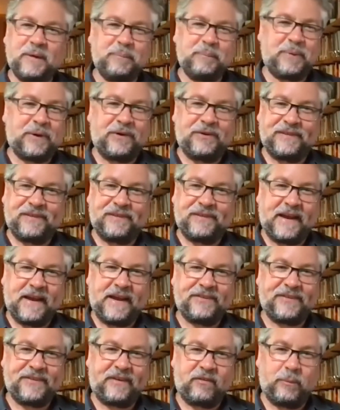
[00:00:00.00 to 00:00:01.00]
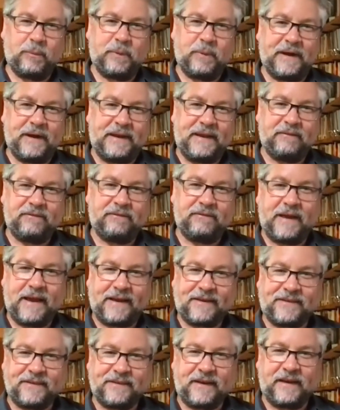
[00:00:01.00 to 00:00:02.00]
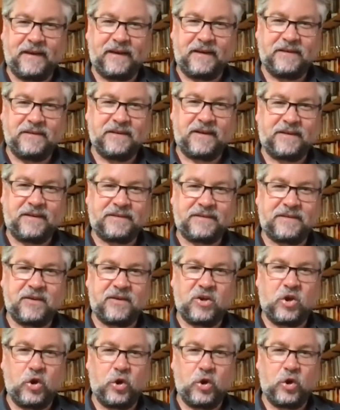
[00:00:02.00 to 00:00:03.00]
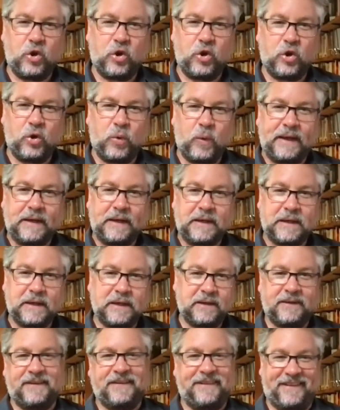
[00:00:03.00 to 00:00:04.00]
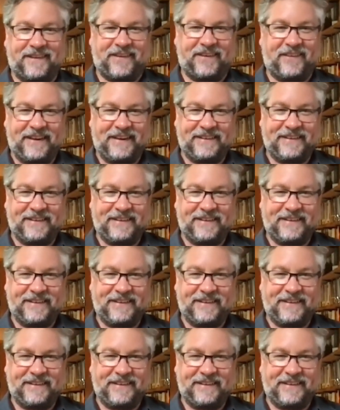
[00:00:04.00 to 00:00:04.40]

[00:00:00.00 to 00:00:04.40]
in person, guys. Everybody get vaccinated. Just do it. All